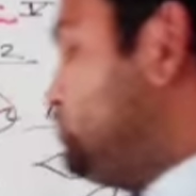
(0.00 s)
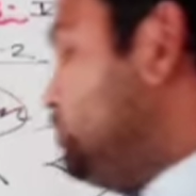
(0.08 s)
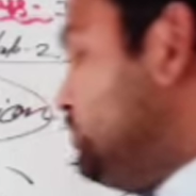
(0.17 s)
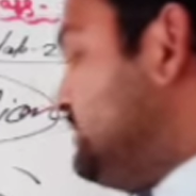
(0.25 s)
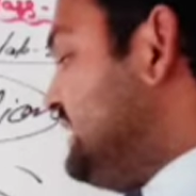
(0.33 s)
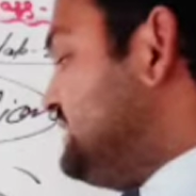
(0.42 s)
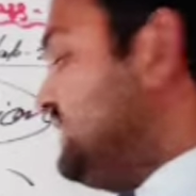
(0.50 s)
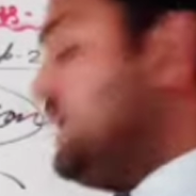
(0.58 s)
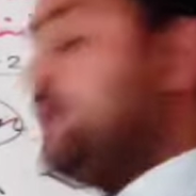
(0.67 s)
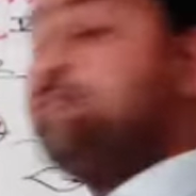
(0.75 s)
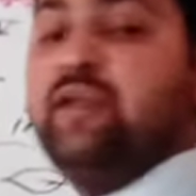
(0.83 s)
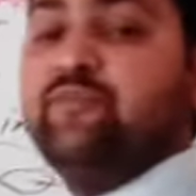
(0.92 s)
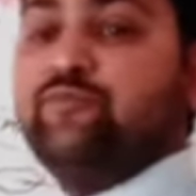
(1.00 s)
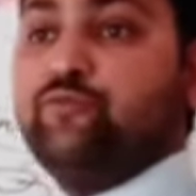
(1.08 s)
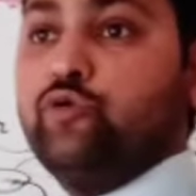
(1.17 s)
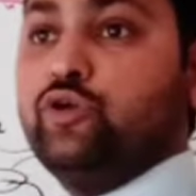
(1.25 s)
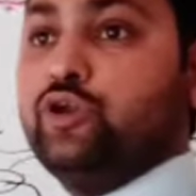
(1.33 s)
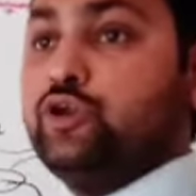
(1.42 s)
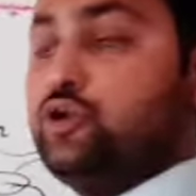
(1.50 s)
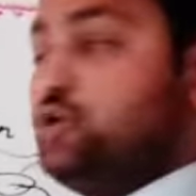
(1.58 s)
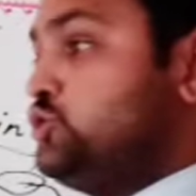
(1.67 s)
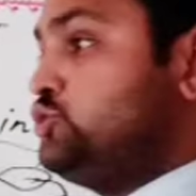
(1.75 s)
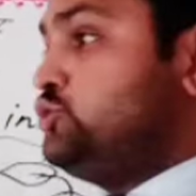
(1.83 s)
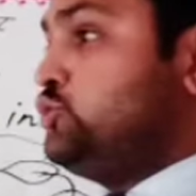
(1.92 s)
to this ripened fruit
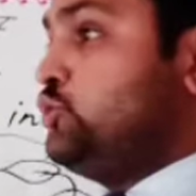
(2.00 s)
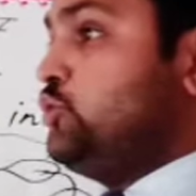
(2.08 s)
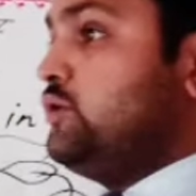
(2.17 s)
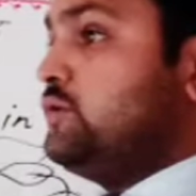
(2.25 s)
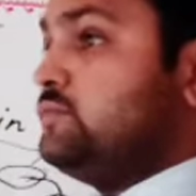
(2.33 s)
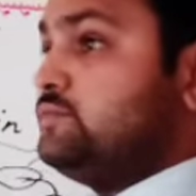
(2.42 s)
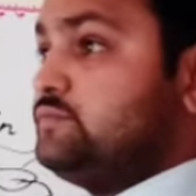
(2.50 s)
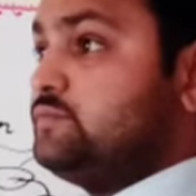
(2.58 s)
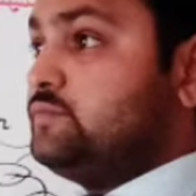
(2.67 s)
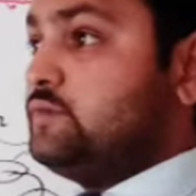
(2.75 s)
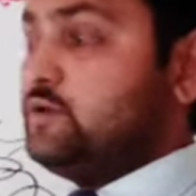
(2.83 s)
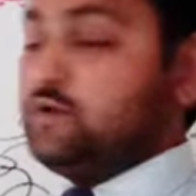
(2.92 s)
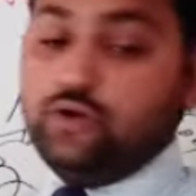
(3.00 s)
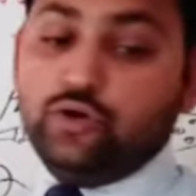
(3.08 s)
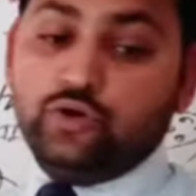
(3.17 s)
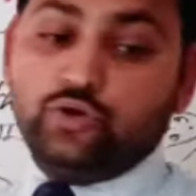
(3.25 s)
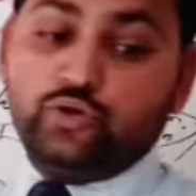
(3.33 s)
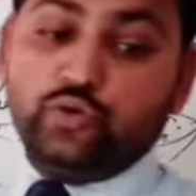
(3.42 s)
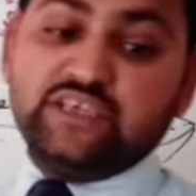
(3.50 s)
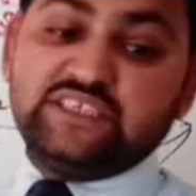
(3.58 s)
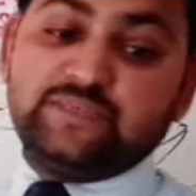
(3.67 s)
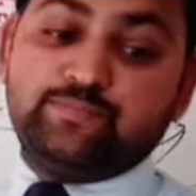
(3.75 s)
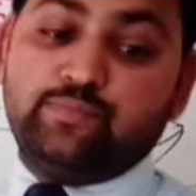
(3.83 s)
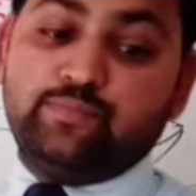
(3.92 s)
to to
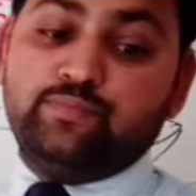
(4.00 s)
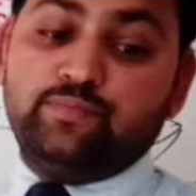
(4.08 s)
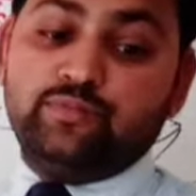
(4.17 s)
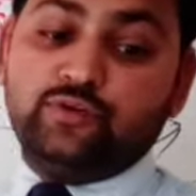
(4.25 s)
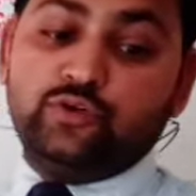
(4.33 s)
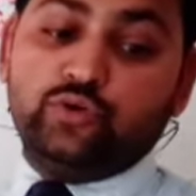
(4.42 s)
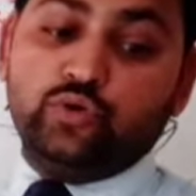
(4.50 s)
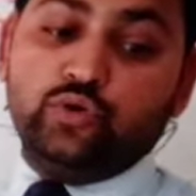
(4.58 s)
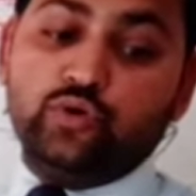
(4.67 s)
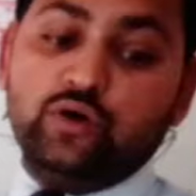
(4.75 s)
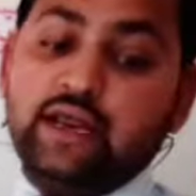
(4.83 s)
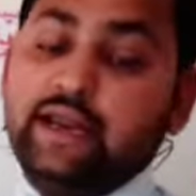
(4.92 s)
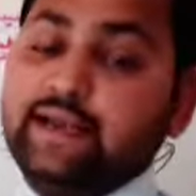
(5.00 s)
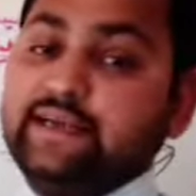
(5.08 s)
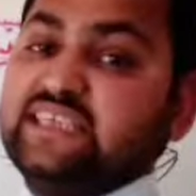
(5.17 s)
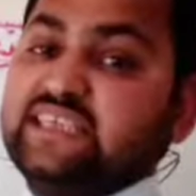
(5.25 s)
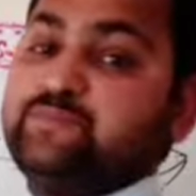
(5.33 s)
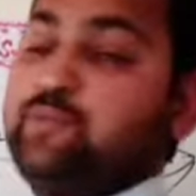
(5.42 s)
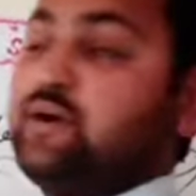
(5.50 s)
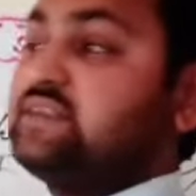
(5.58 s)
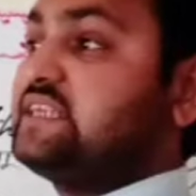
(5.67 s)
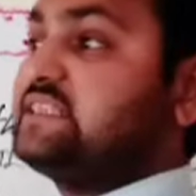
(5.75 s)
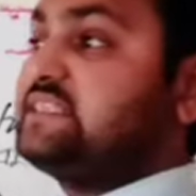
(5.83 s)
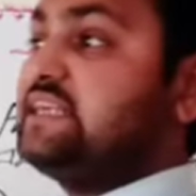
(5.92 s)
to
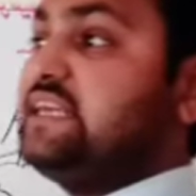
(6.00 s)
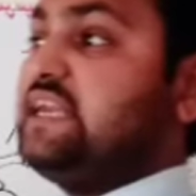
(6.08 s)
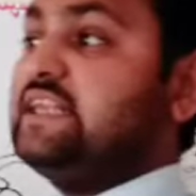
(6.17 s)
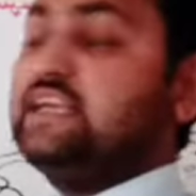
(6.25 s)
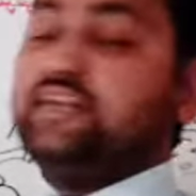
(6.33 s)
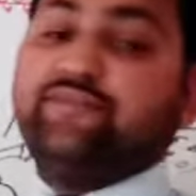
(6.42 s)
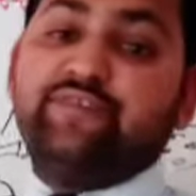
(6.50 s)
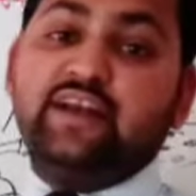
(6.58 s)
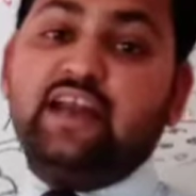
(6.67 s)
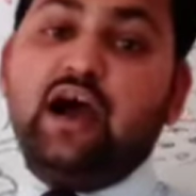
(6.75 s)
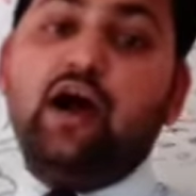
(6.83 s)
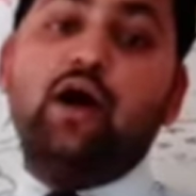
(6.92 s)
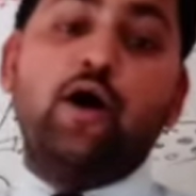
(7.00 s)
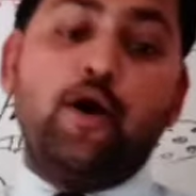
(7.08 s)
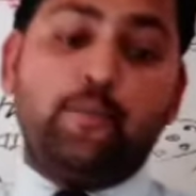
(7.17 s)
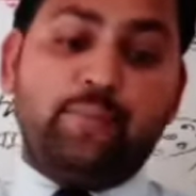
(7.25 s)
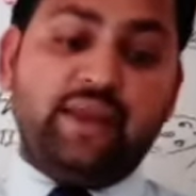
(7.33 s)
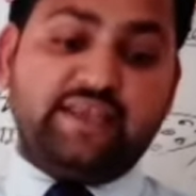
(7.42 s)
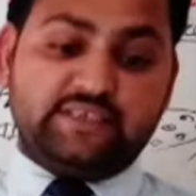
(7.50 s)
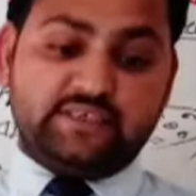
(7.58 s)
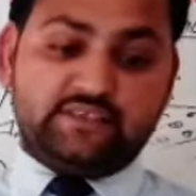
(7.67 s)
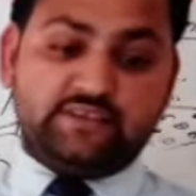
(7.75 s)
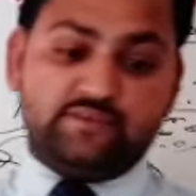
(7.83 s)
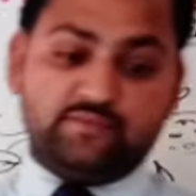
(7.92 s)
disperse the seed in the different
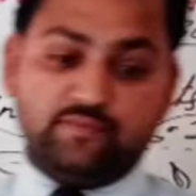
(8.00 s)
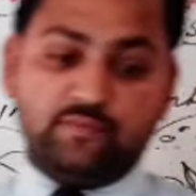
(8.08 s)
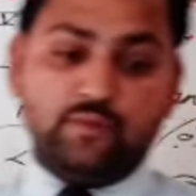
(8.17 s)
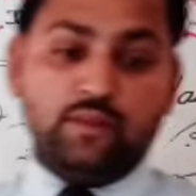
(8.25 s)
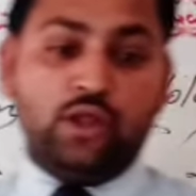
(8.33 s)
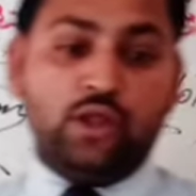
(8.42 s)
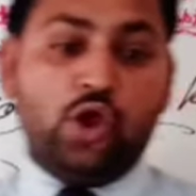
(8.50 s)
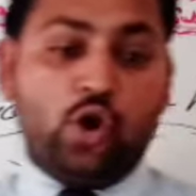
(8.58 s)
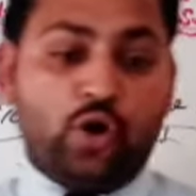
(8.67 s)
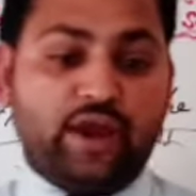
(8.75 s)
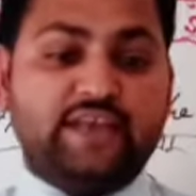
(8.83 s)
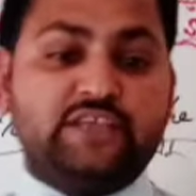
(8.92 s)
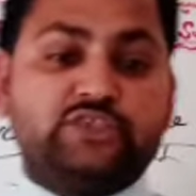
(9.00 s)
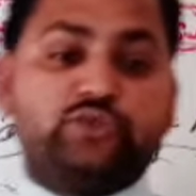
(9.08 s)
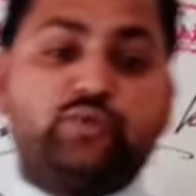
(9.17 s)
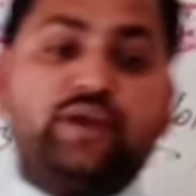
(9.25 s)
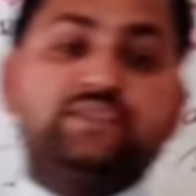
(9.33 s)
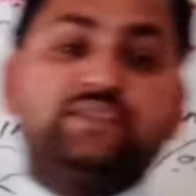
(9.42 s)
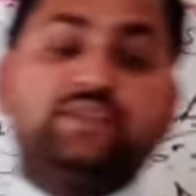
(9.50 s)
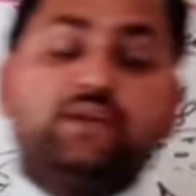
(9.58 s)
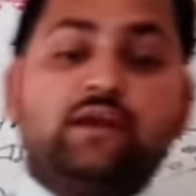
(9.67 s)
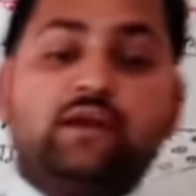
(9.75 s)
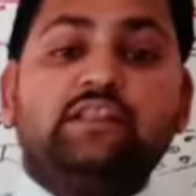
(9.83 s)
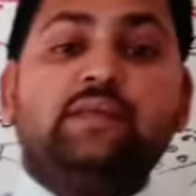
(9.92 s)
places. Okay, dear
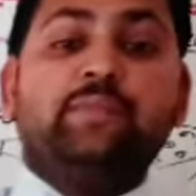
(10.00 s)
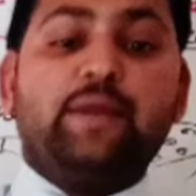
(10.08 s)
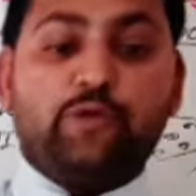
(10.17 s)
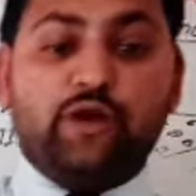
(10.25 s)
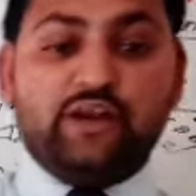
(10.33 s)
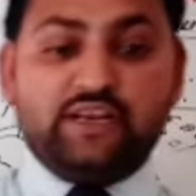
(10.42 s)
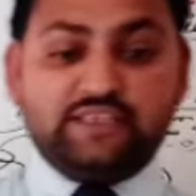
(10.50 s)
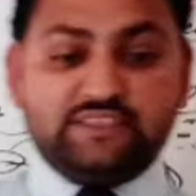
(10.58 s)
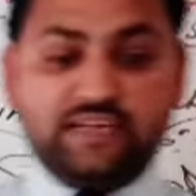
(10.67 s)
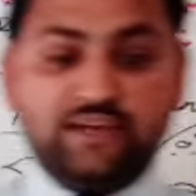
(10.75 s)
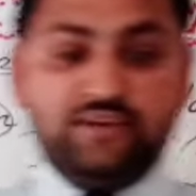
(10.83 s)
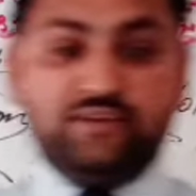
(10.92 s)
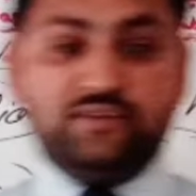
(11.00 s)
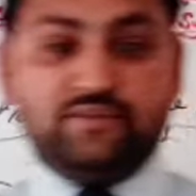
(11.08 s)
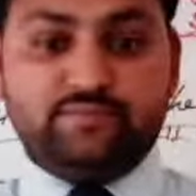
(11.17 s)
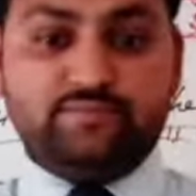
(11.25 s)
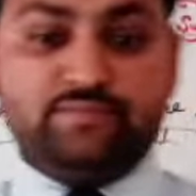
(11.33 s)
students, then maybe you understand.